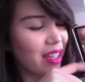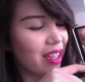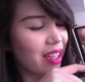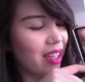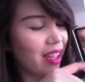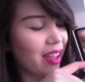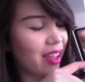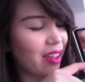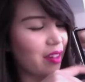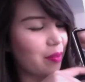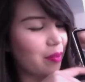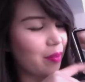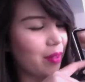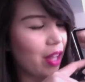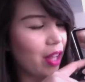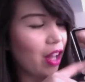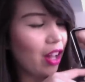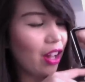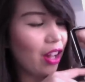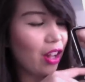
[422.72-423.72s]

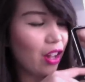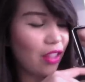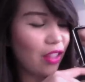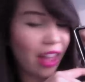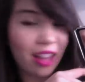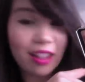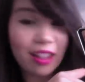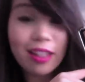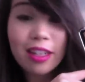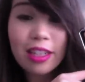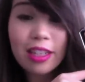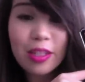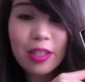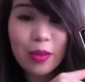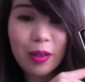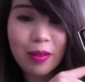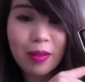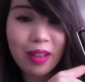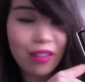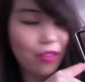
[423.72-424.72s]
All That Glitters, one
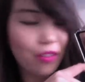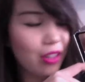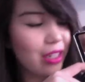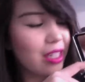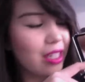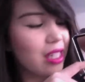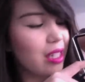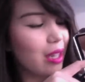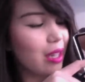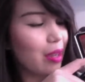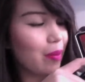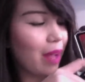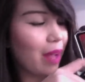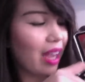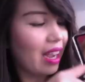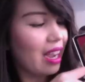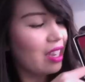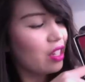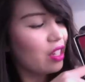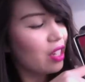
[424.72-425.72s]
of my first MAC
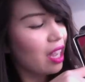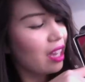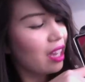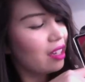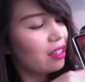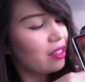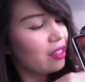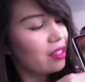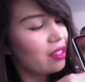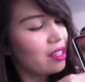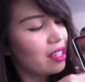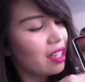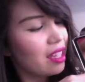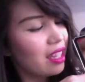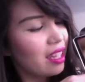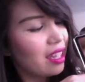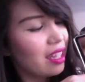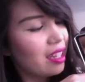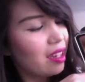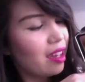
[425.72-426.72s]
eyeshadows.
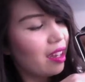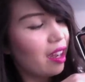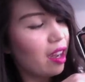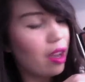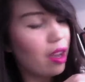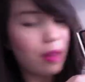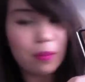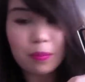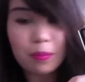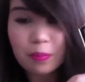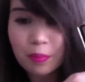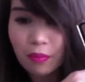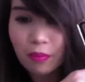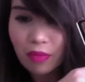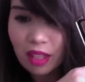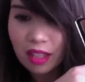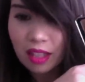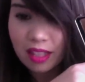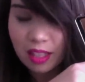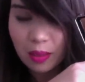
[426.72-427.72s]

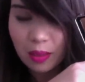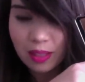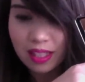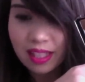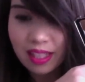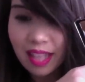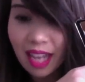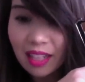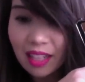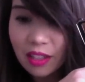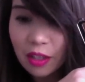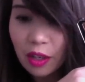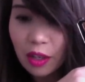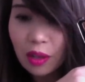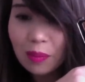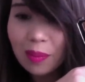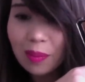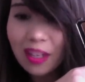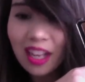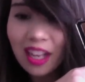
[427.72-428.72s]
This one's Satin Taupe.